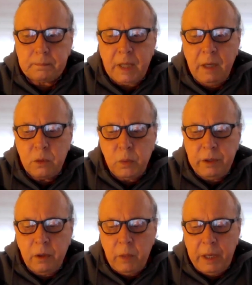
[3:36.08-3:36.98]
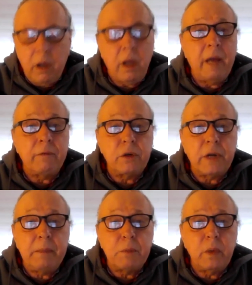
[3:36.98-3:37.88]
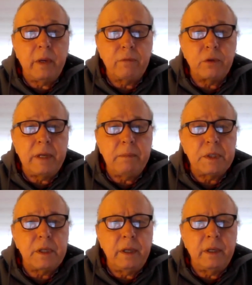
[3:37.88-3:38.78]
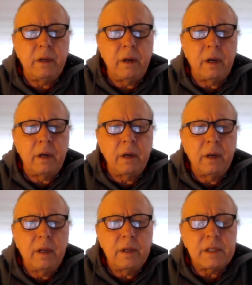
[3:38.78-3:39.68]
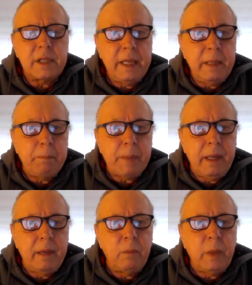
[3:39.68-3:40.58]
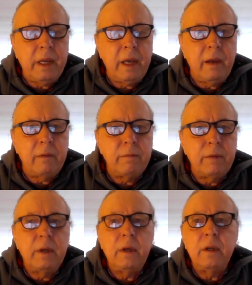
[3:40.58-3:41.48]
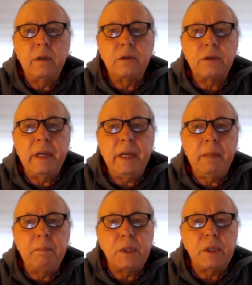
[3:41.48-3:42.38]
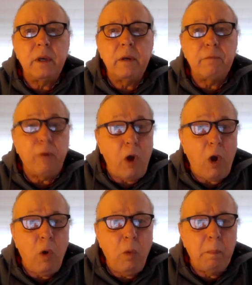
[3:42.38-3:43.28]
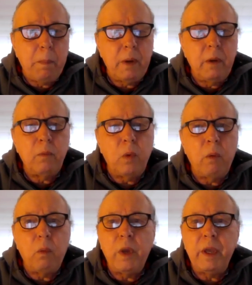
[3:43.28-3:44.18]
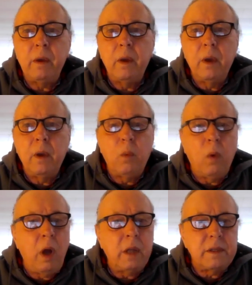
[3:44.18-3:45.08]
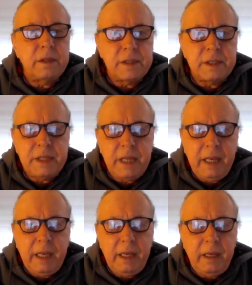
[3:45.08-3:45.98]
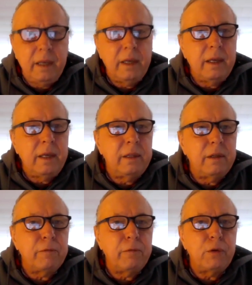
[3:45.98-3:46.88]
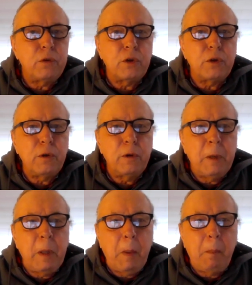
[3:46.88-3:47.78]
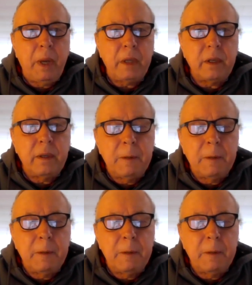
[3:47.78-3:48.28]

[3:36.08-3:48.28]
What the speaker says: as we know, we all have dreams. We have dreams in our sleep, and we have dreams of hope, of what we want to see in the future, but